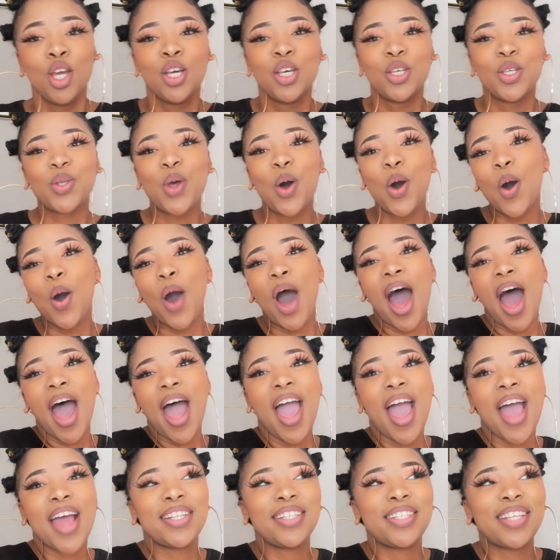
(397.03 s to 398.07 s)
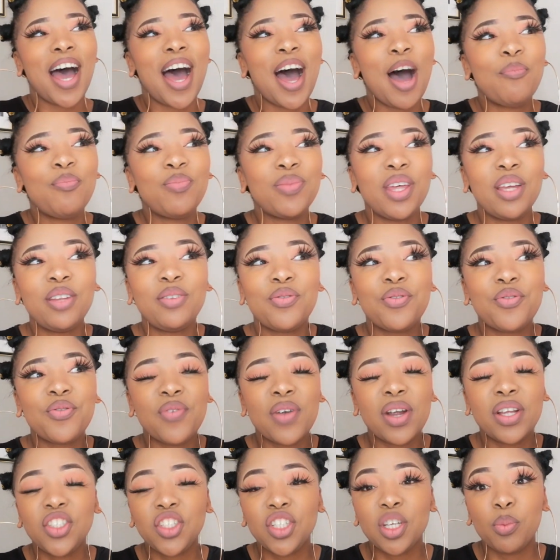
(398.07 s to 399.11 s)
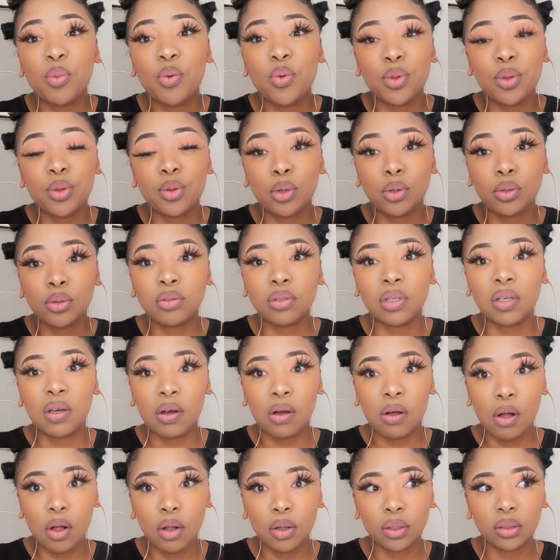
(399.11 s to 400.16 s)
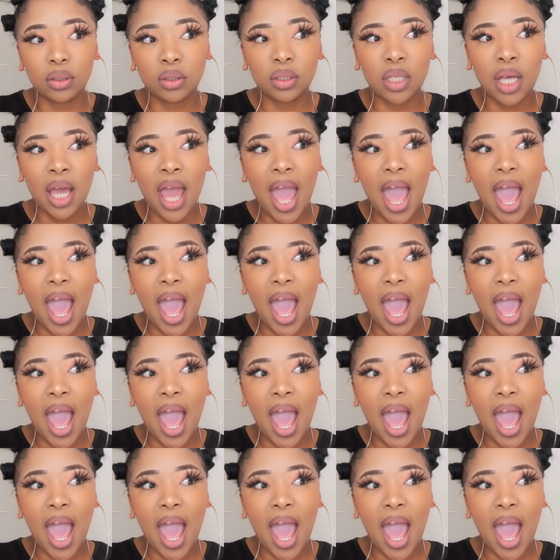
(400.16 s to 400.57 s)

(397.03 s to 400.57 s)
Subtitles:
So I had that friendship with those girls,